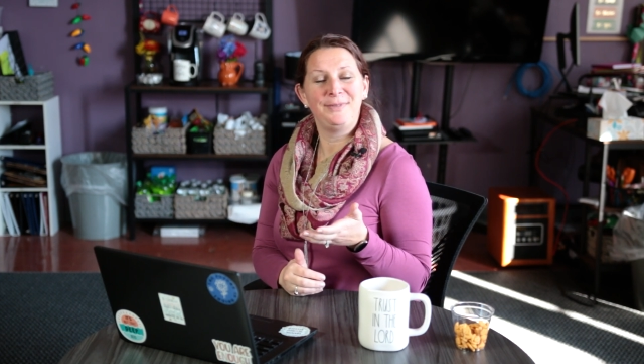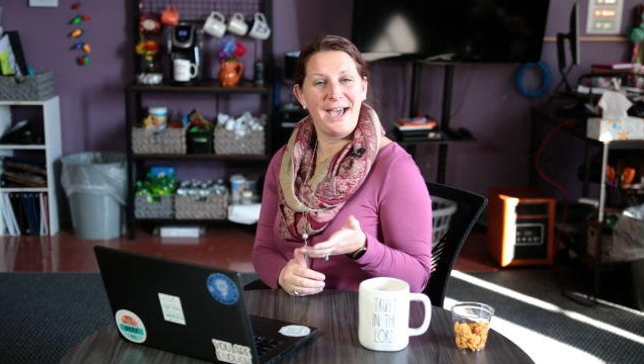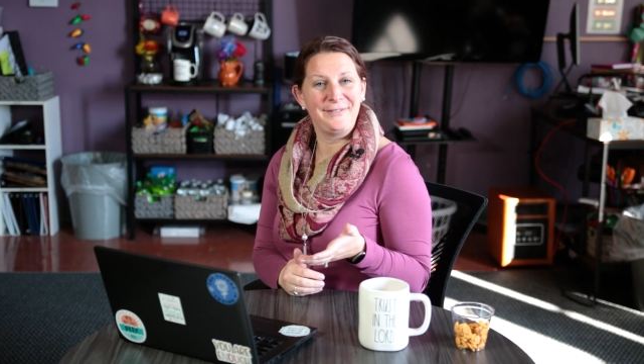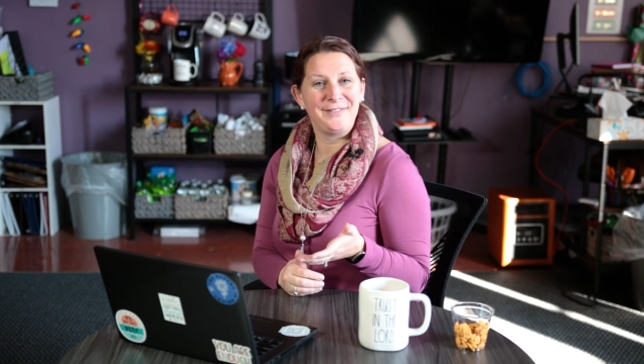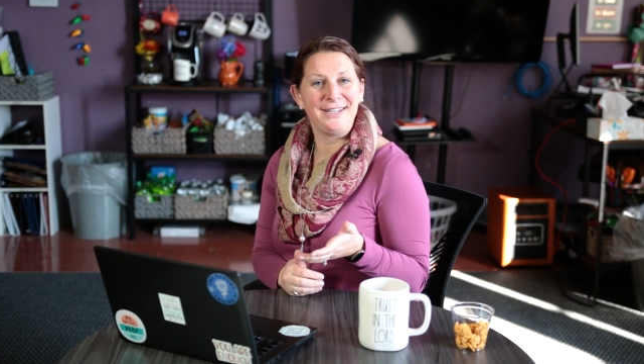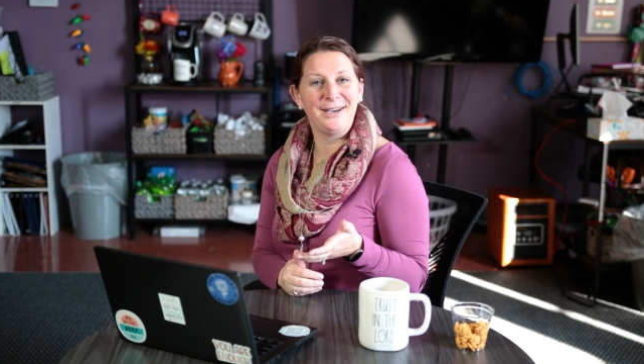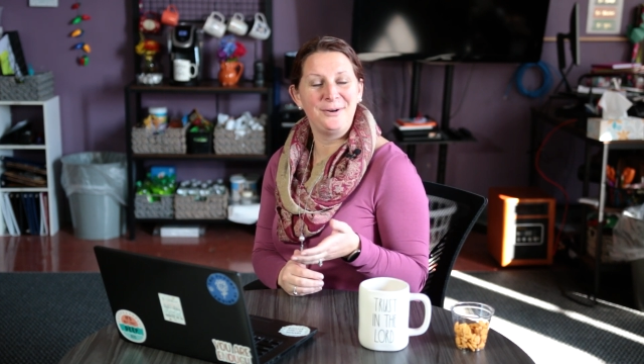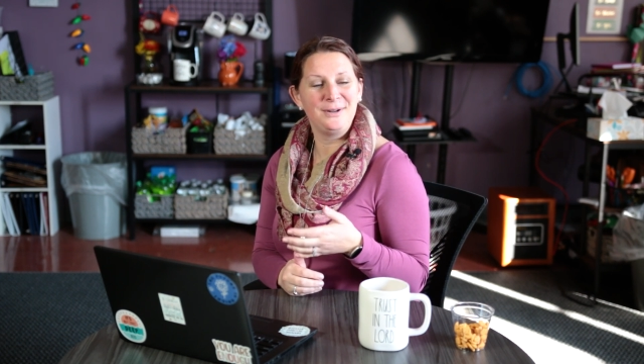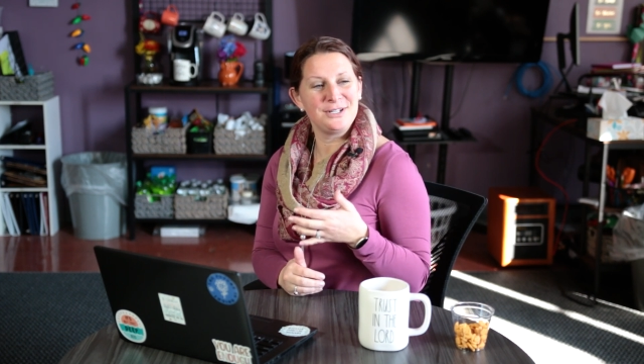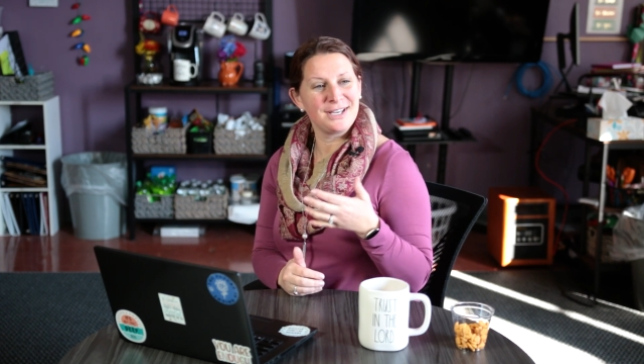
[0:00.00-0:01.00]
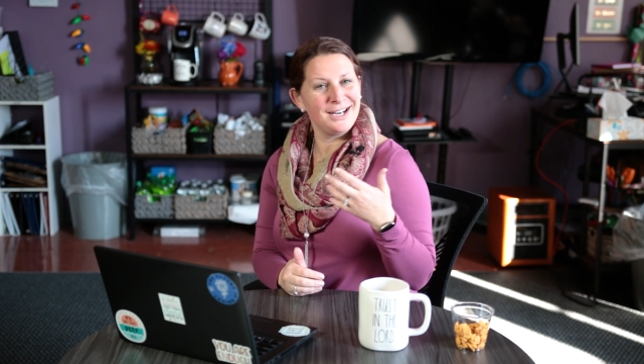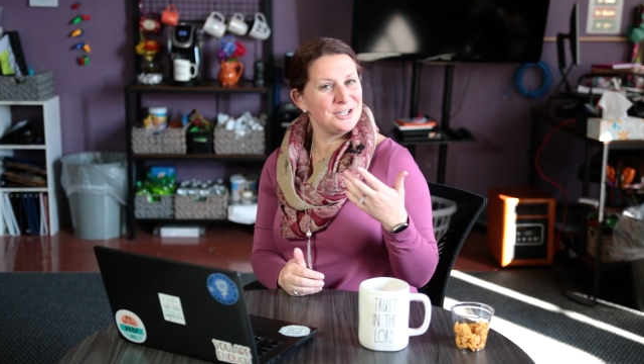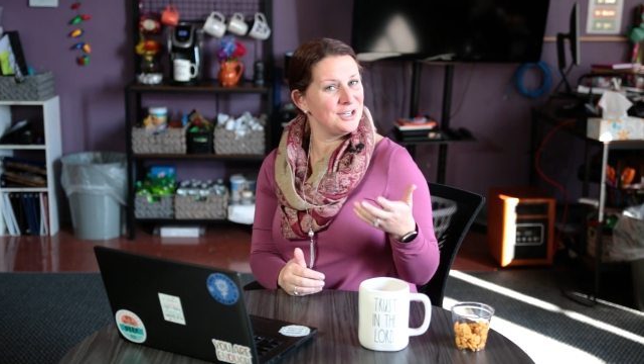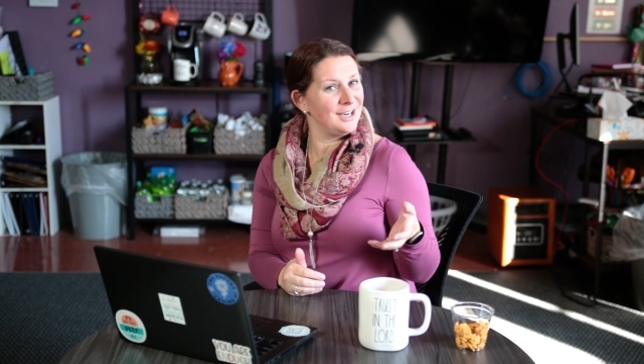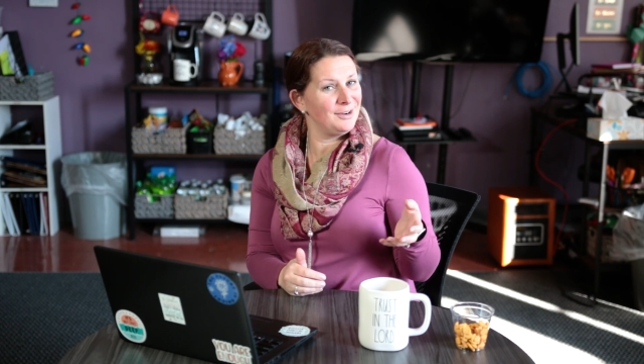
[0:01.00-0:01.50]
that video and just kind of
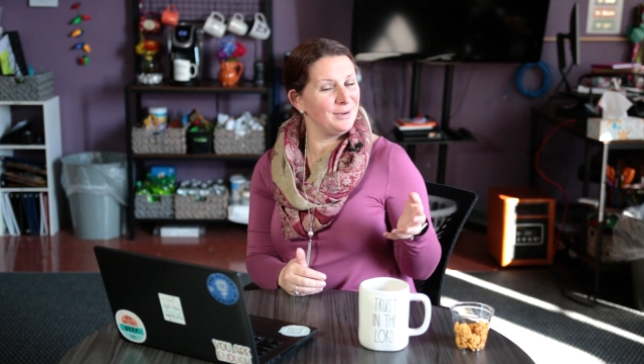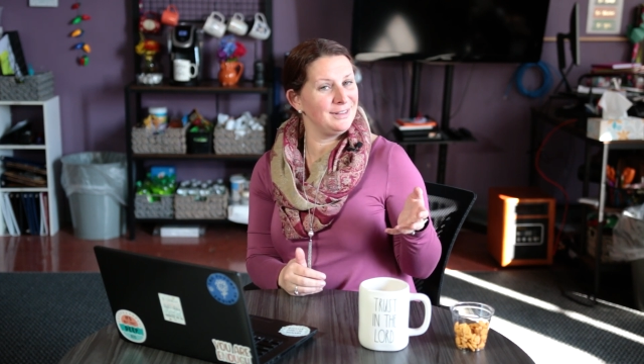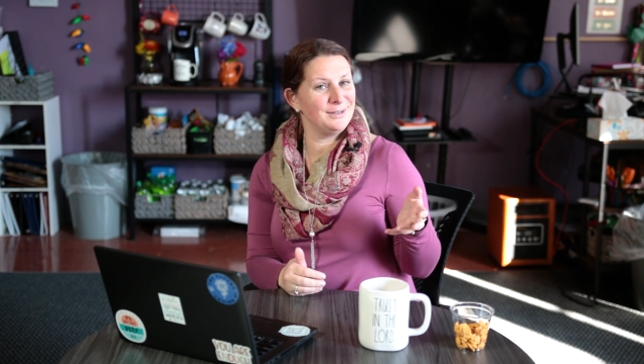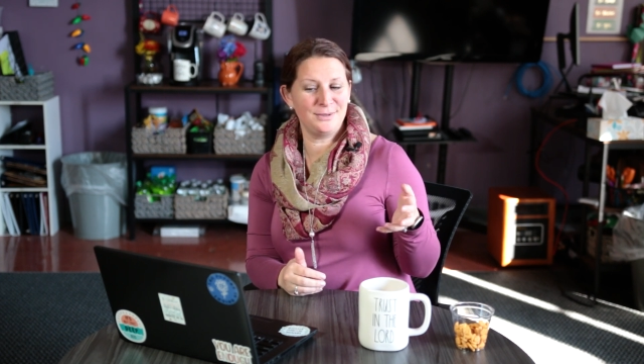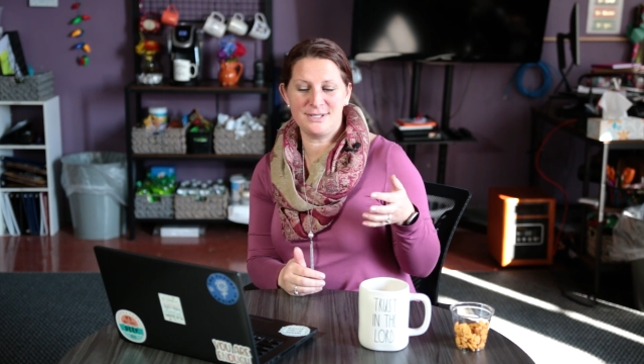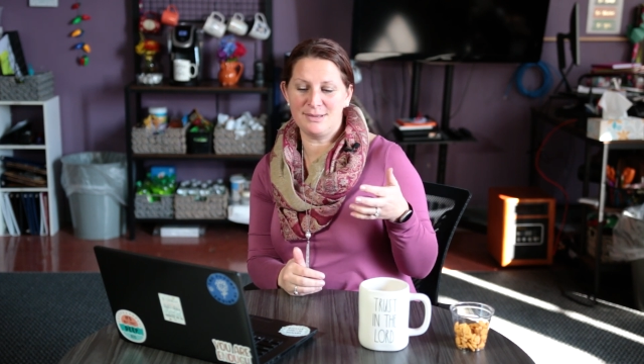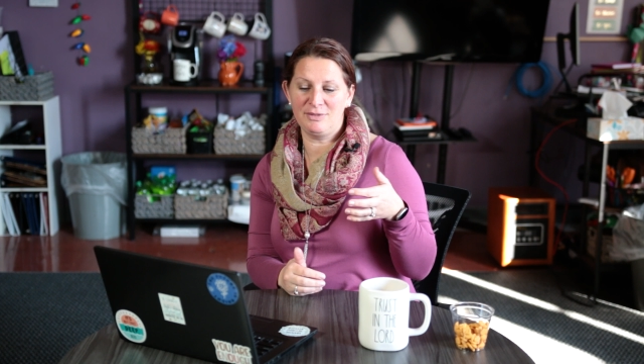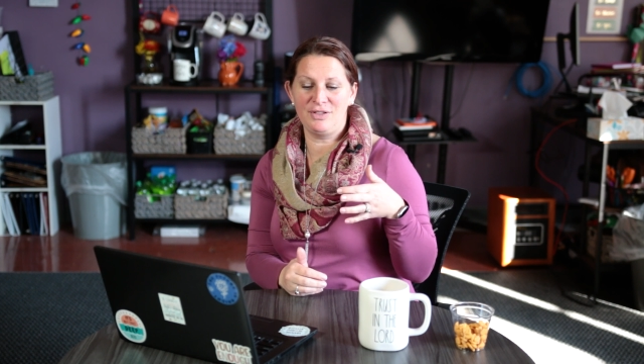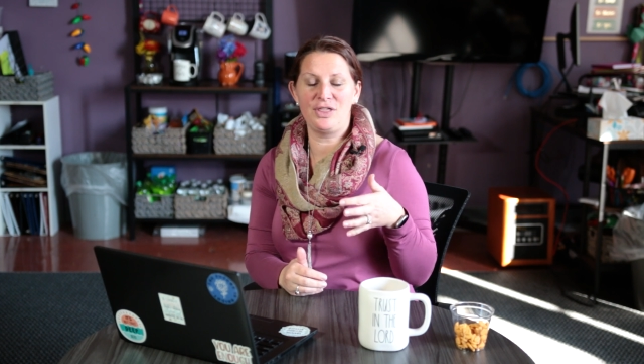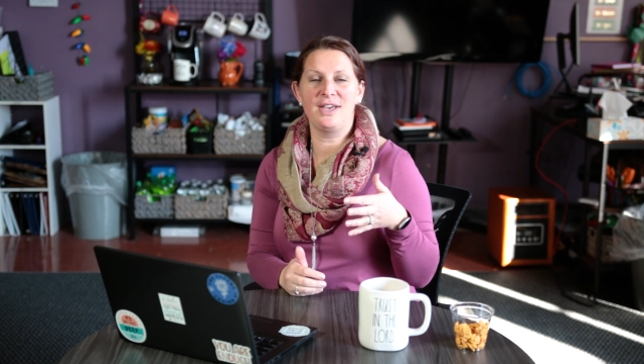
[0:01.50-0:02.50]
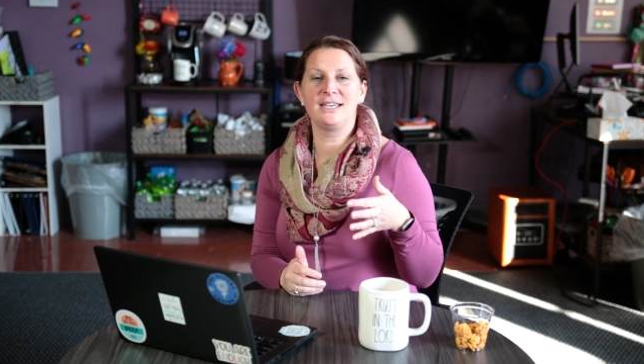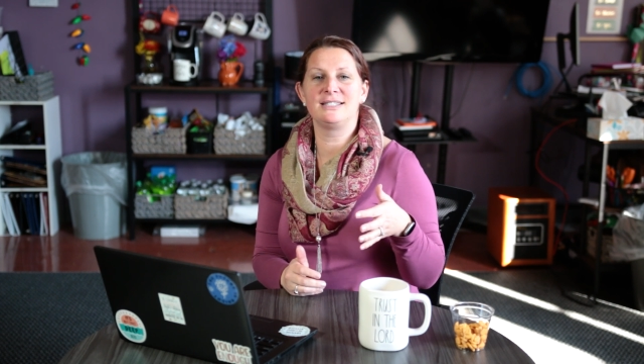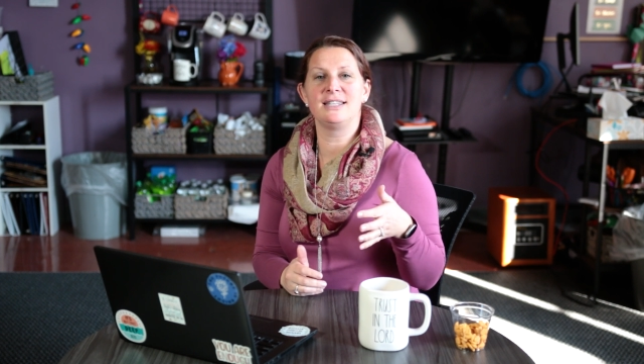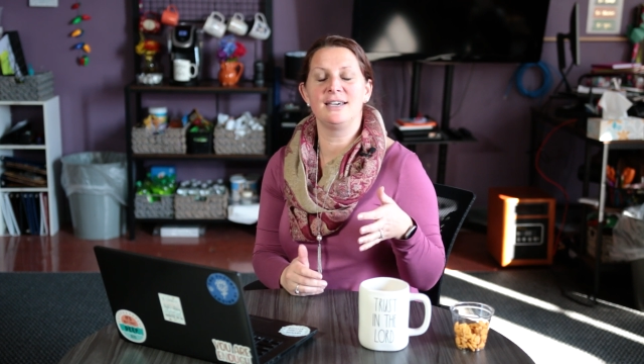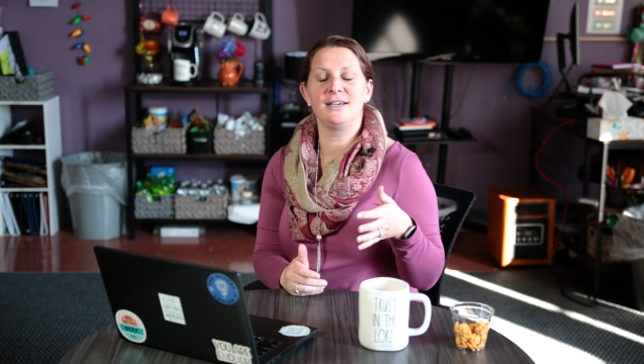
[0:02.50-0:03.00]
share with you some of the
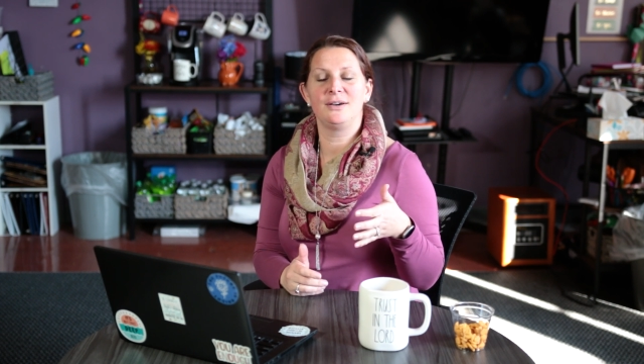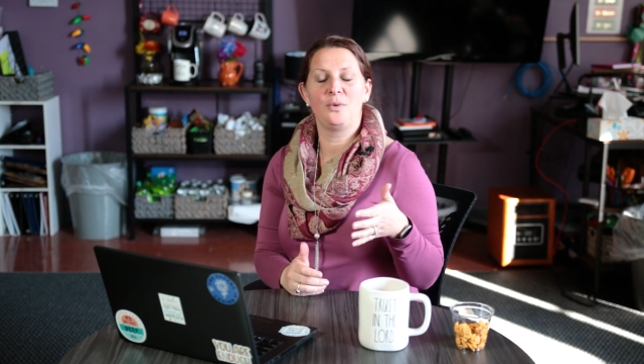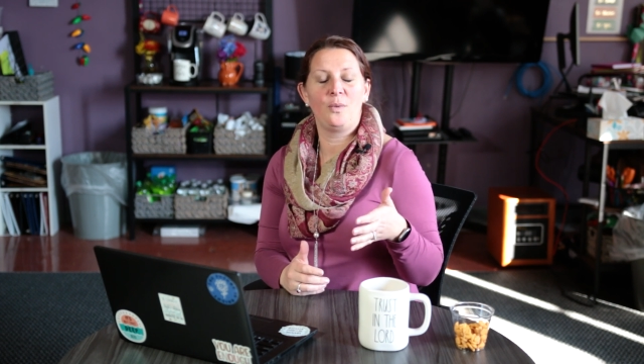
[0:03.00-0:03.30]
things that